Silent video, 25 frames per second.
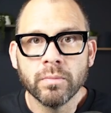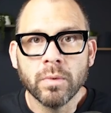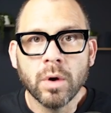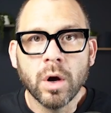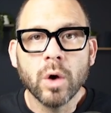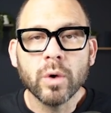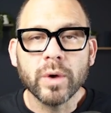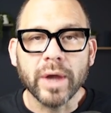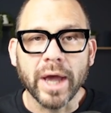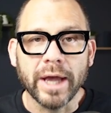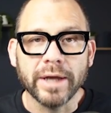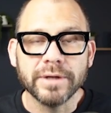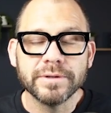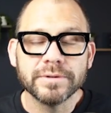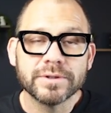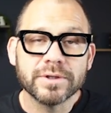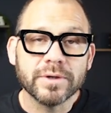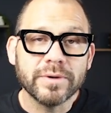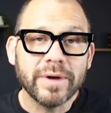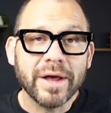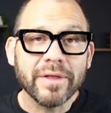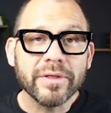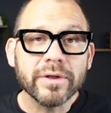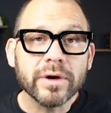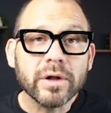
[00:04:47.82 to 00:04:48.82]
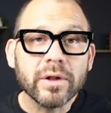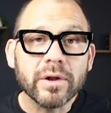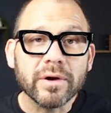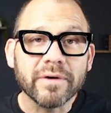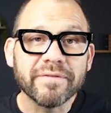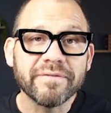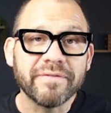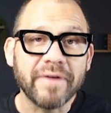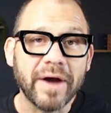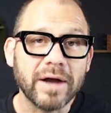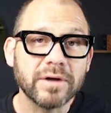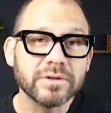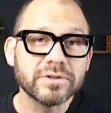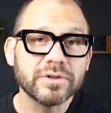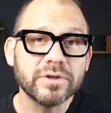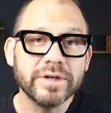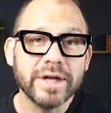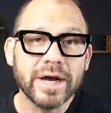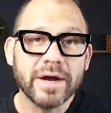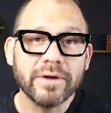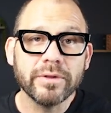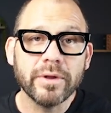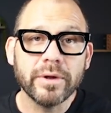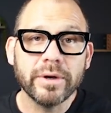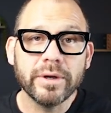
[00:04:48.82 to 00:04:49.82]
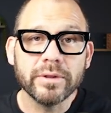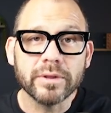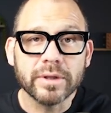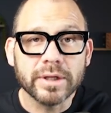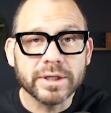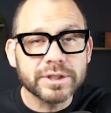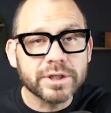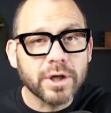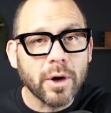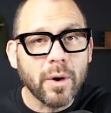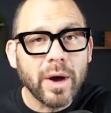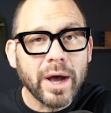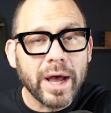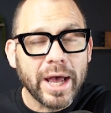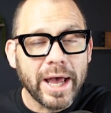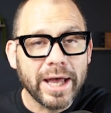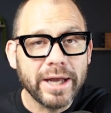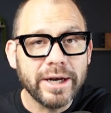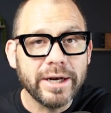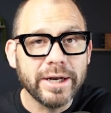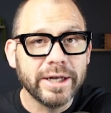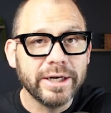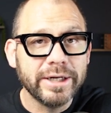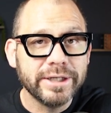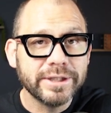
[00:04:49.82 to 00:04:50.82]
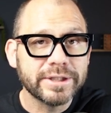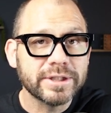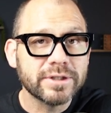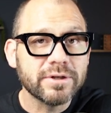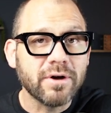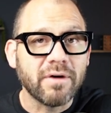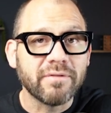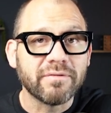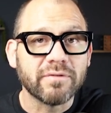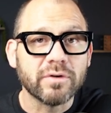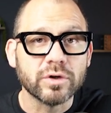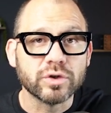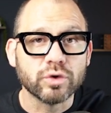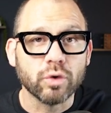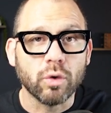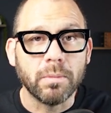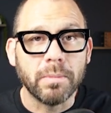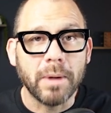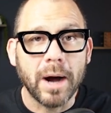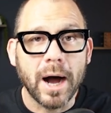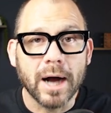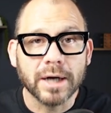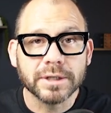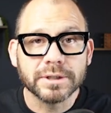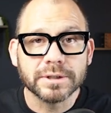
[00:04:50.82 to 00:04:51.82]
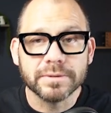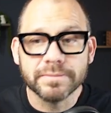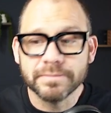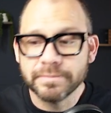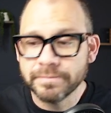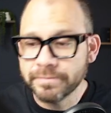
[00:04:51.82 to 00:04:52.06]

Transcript: Okay, so now that all our files are downloaded, let's go ahead and install VirtualBox.